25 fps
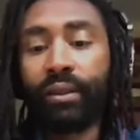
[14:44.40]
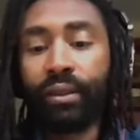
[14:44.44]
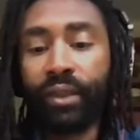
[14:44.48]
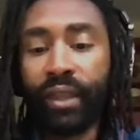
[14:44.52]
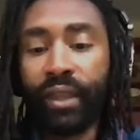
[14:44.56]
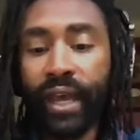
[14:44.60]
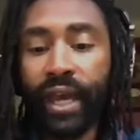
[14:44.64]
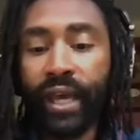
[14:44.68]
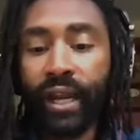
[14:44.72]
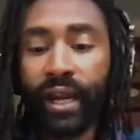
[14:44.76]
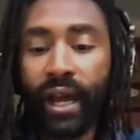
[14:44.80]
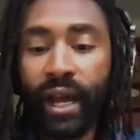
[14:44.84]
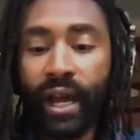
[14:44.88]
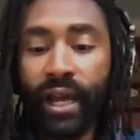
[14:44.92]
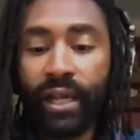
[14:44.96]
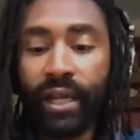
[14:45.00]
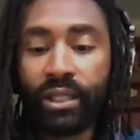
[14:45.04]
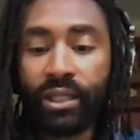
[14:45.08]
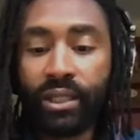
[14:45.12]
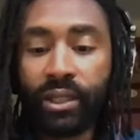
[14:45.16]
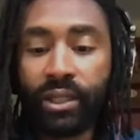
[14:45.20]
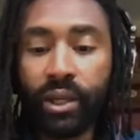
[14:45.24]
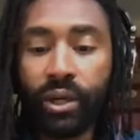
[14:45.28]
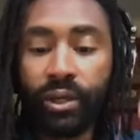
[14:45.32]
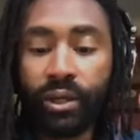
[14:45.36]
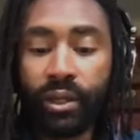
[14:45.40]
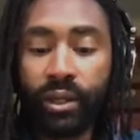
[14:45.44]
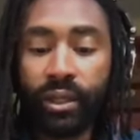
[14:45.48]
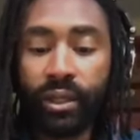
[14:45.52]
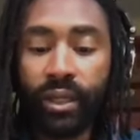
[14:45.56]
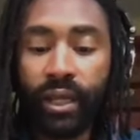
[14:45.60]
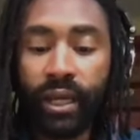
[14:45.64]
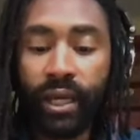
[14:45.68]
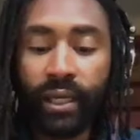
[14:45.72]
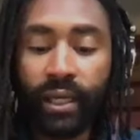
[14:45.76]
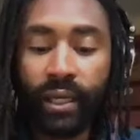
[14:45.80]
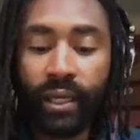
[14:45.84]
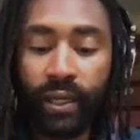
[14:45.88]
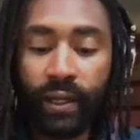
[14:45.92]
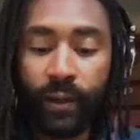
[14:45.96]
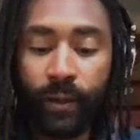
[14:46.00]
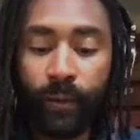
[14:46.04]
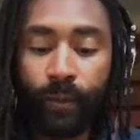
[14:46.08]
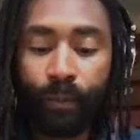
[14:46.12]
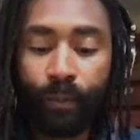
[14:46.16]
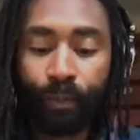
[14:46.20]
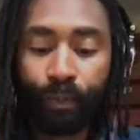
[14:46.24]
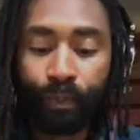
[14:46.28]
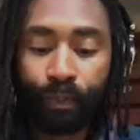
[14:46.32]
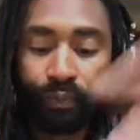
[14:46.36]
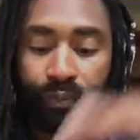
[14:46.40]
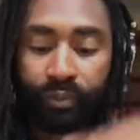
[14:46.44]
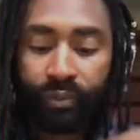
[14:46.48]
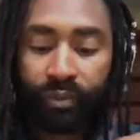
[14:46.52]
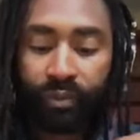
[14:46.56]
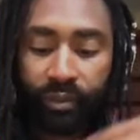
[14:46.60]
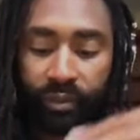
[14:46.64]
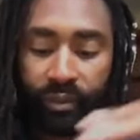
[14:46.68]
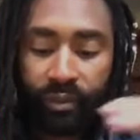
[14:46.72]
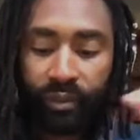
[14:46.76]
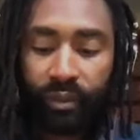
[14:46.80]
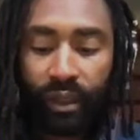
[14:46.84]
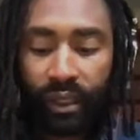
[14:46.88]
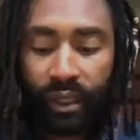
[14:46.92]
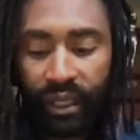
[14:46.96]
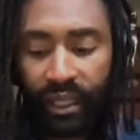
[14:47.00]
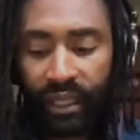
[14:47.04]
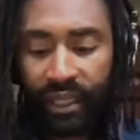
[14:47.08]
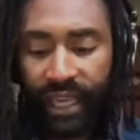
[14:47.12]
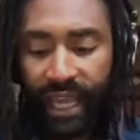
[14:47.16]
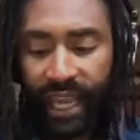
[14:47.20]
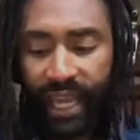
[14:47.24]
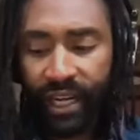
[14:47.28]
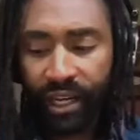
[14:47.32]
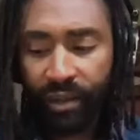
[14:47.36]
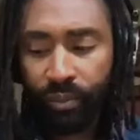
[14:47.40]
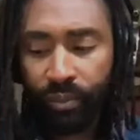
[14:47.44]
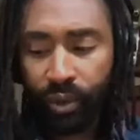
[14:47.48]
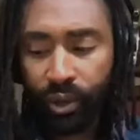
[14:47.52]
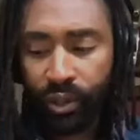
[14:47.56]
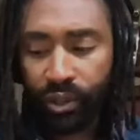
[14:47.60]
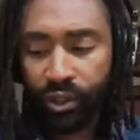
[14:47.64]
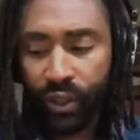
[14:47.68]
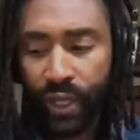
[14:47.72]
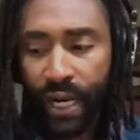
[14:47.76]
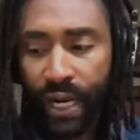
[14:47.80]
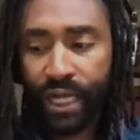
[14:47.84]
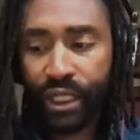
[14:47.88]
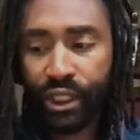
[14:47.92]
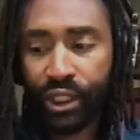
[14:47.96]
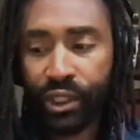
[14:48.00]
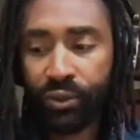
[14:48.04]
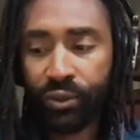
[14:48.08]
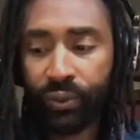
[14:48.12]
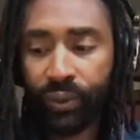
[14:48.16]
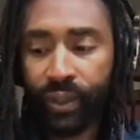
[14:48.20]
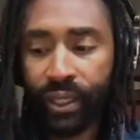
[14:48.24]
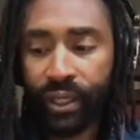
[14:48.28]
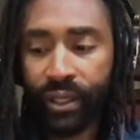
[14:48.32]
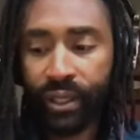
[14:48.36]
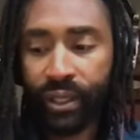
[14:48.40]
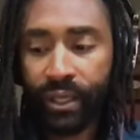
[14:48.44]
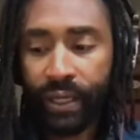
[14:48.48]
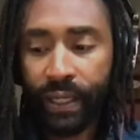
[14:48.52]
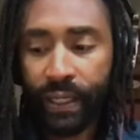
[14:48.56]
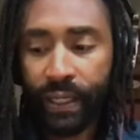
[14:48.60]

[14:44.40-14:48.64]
that I started, like, you know, gaining more traction with